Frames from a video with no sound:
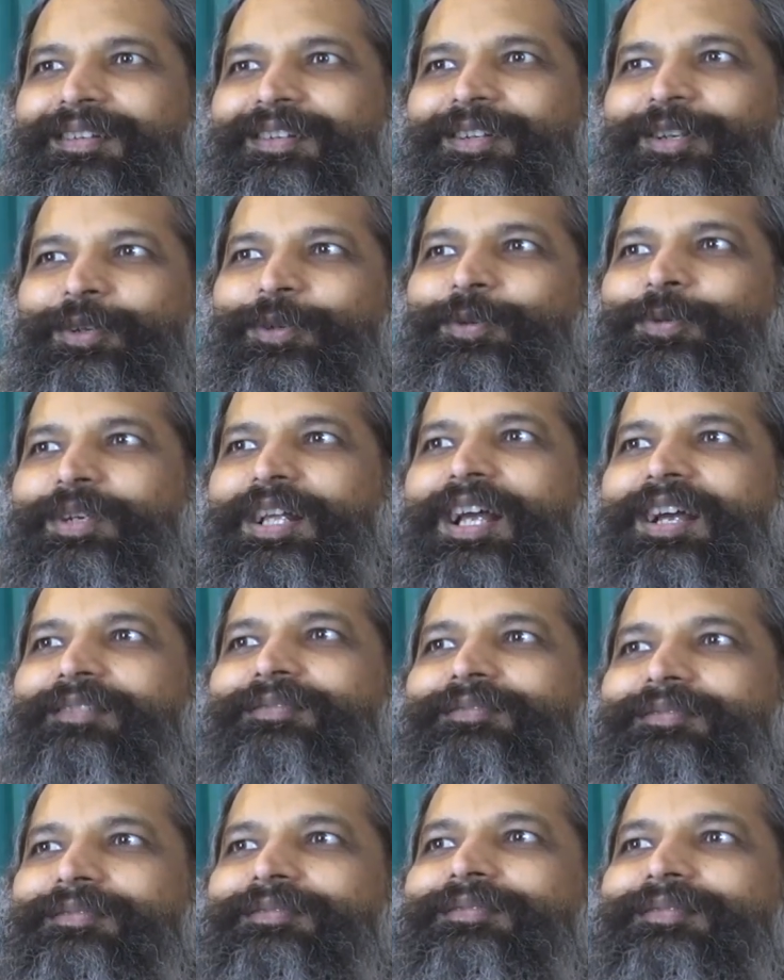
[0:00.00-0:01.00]
You don't
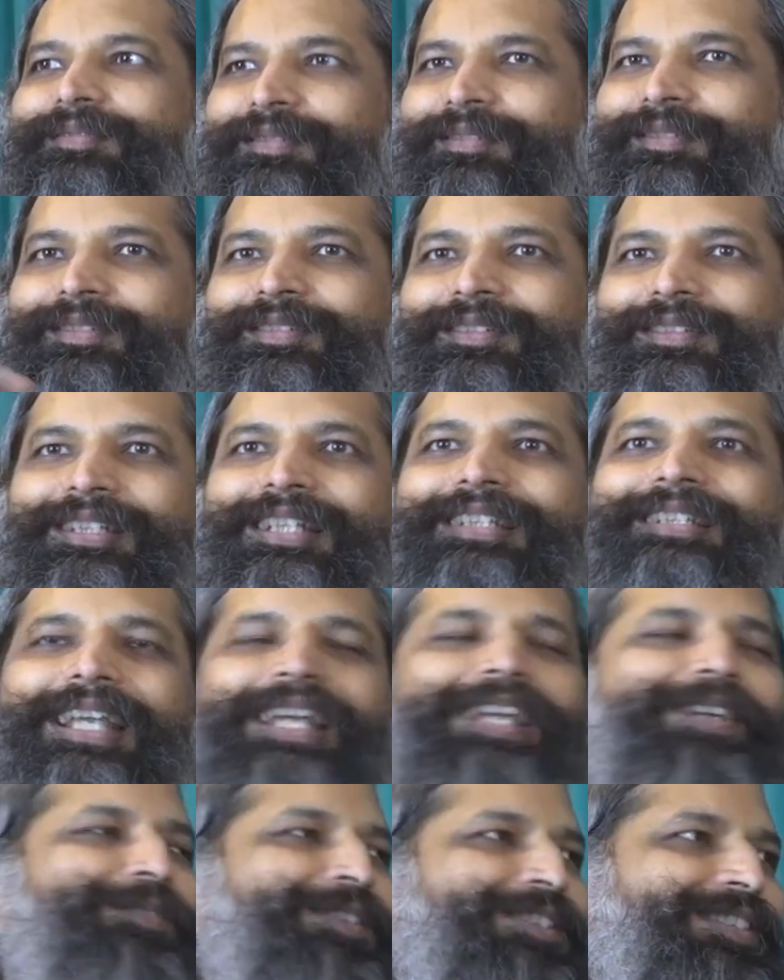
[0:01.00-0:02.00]
have the
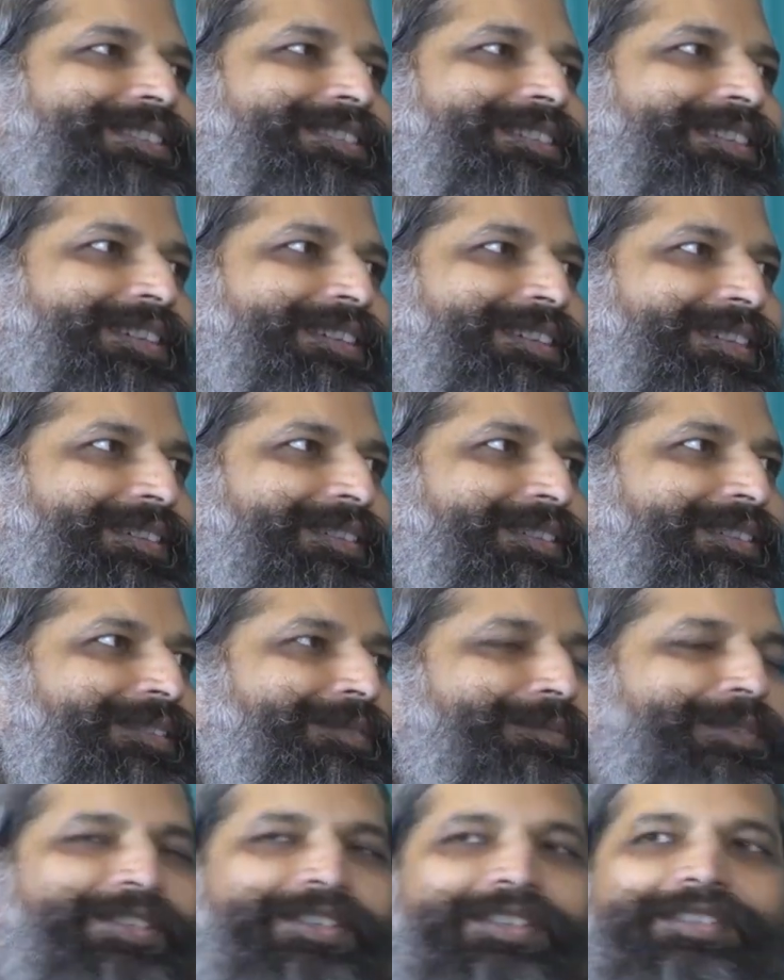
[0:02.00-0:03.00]
thing which is needed,
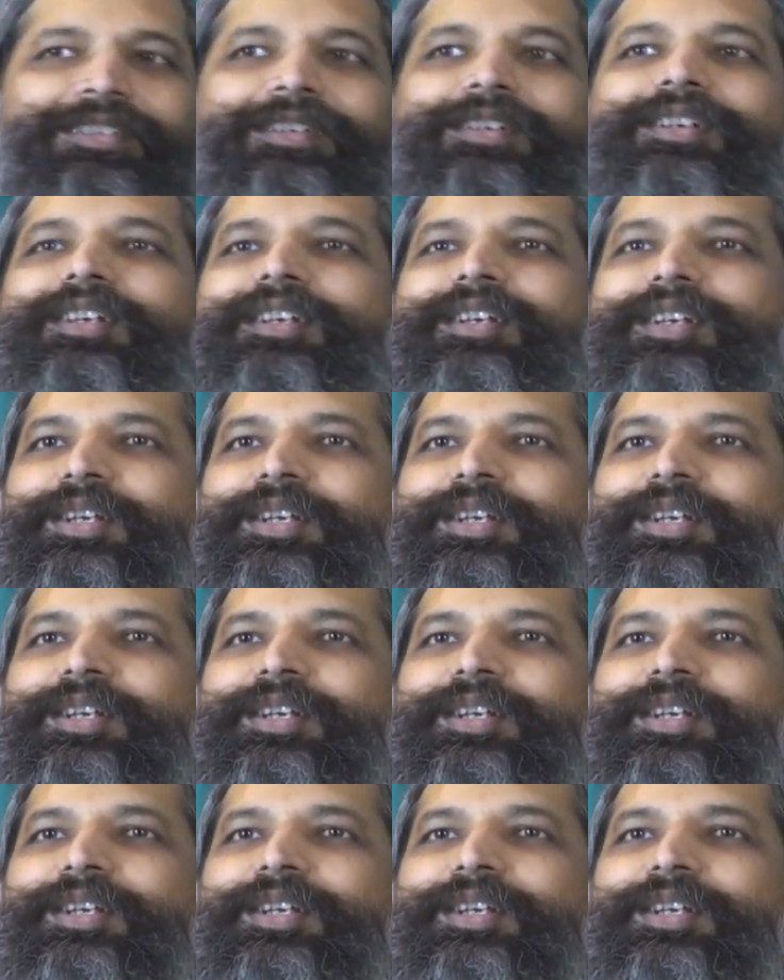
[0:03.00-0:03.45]
which is a